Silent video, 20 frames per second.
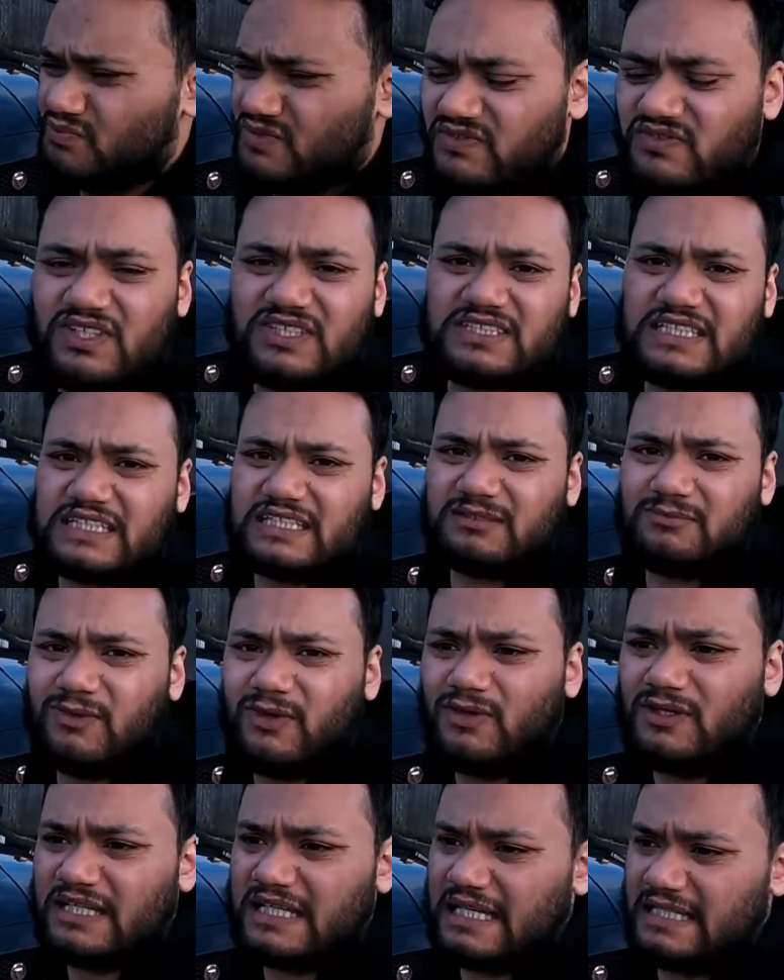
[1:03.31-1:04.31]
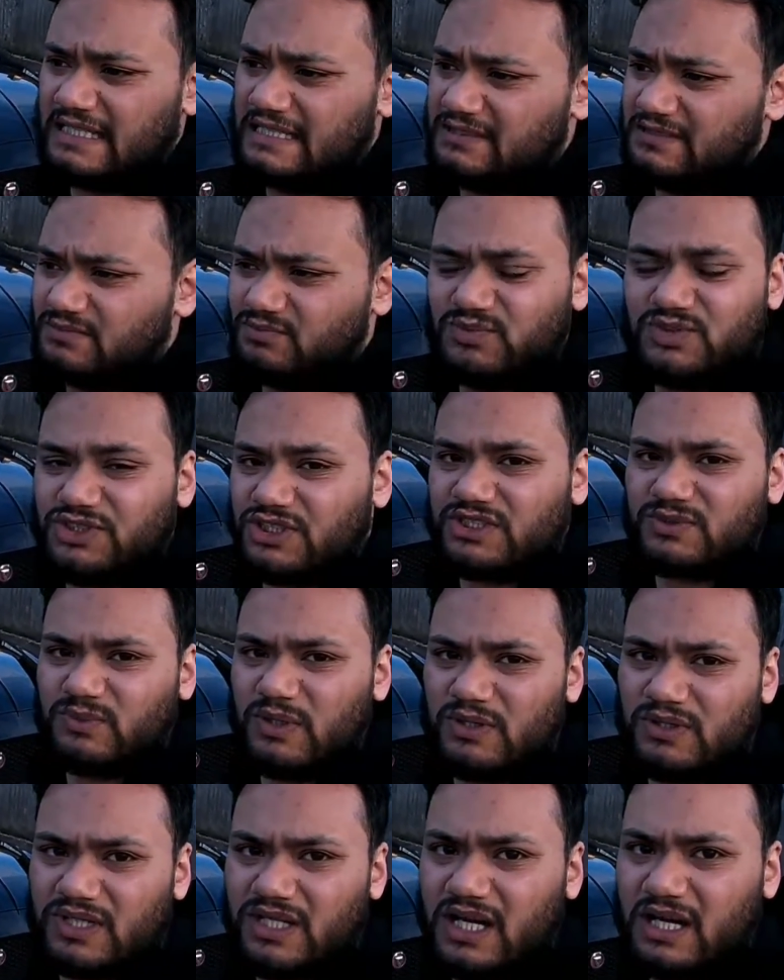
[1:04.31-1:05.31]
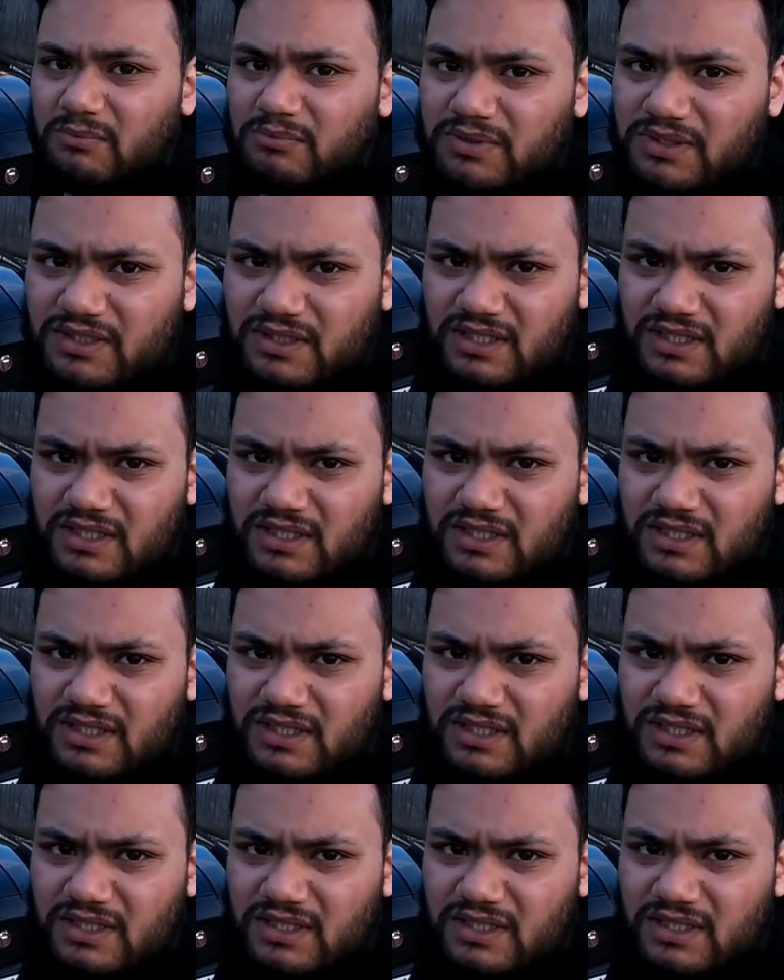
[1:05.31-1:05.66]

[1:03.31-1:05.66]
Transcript: first thing in the morning and it just woke up.